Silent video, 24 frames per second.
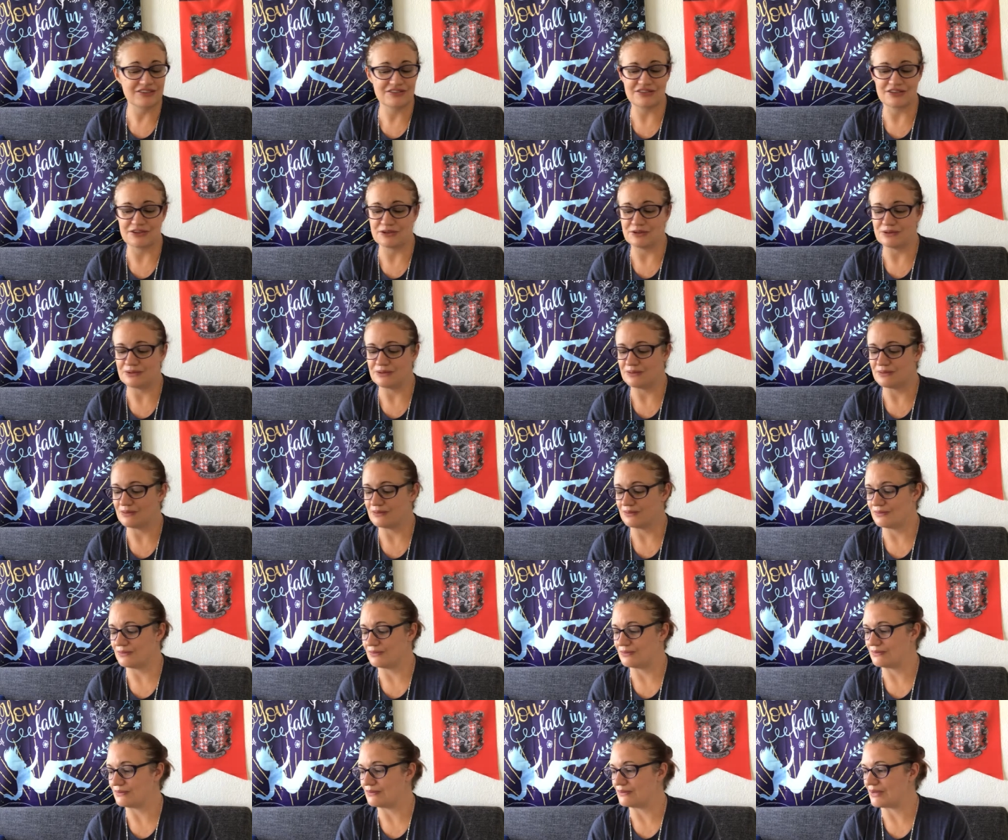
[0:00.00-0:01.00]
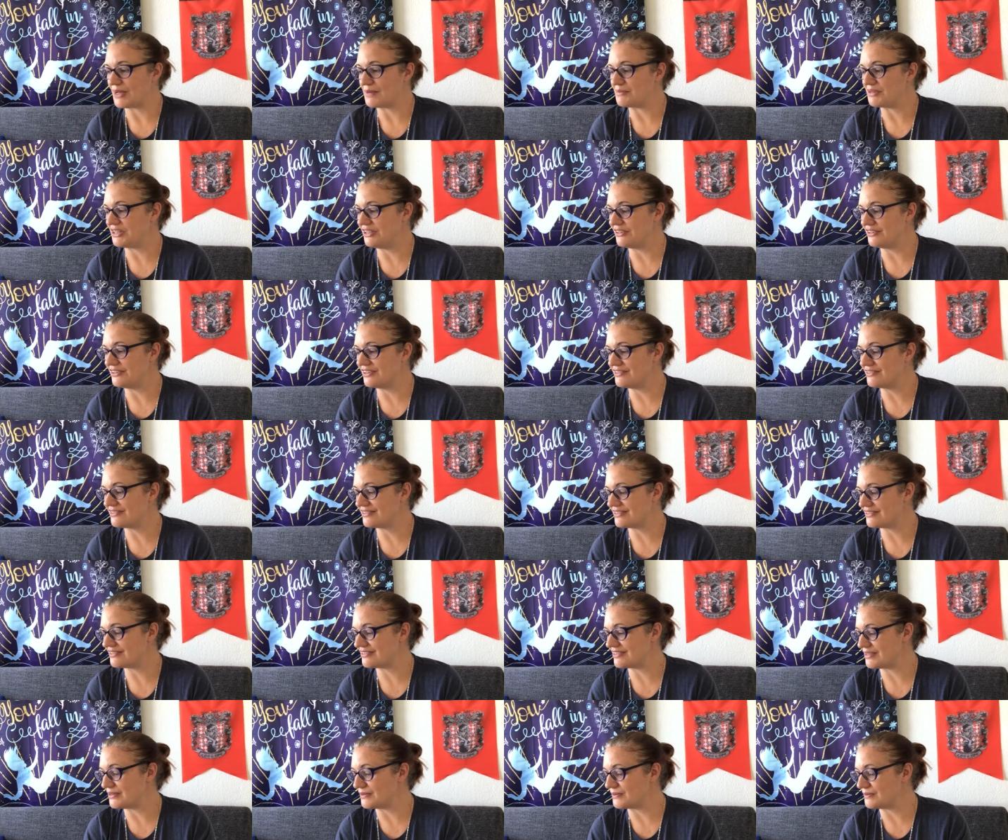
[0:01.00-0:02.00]
So I'm curious to
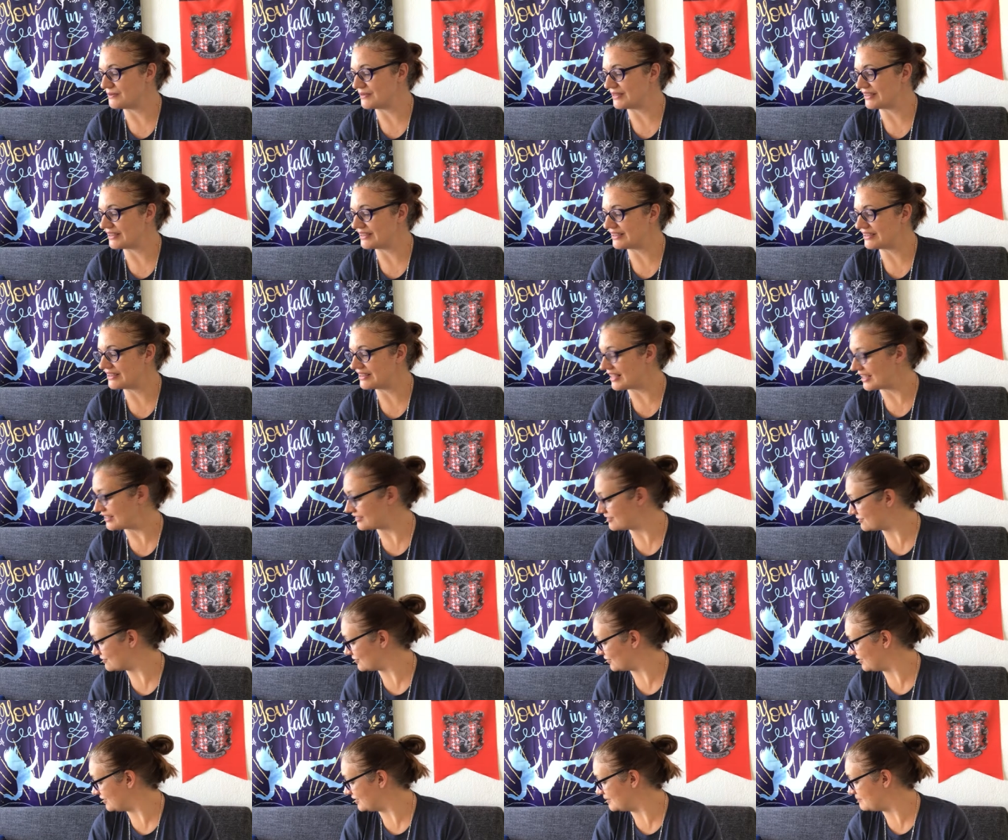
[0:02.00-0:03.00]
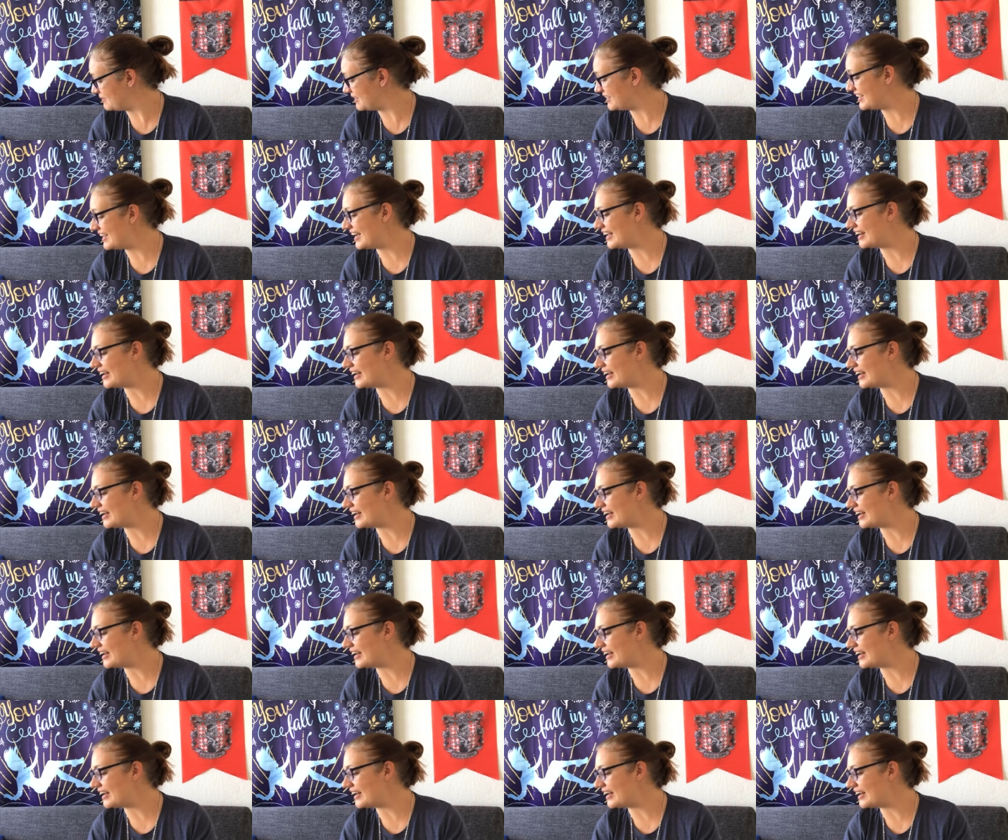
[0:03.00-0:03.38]
see what that's going to be.